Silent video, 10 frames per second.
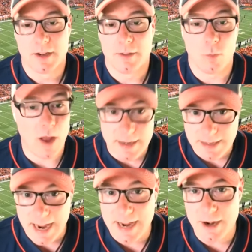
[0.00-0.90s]

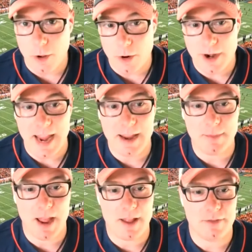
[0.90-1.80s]
Wednesday Notre
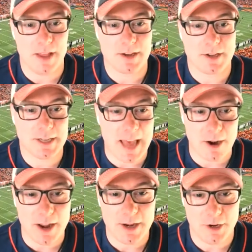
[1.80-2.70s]
Dame, and then
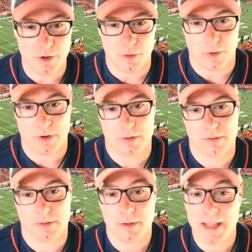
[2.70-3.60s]
Saturday Duke.
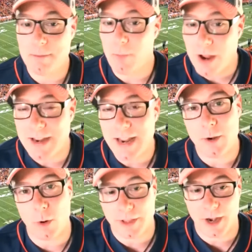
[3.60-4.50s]
Then Monday
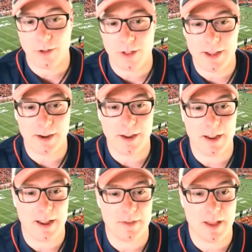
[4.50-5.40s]
North Carolina,
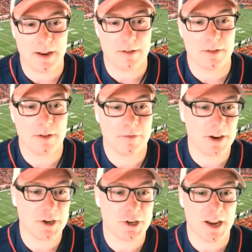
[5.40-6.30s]
and then
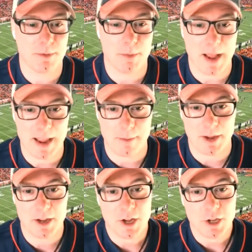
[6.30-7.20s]
finishing up in
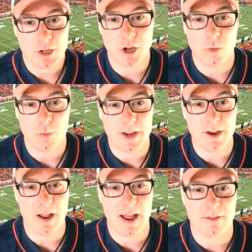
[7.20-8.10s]
Miami. So
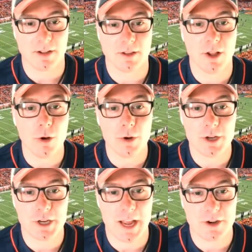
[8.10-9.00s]
we have a
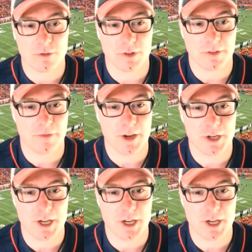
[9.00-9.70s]
loaded schedule to finish.